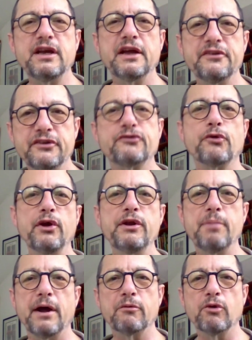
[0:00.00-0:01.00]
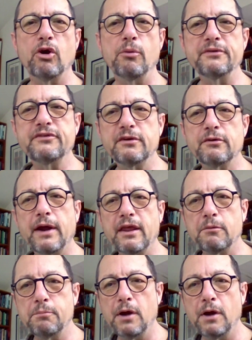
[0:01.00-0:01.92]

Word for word: he got destroyed by the Romans in a rather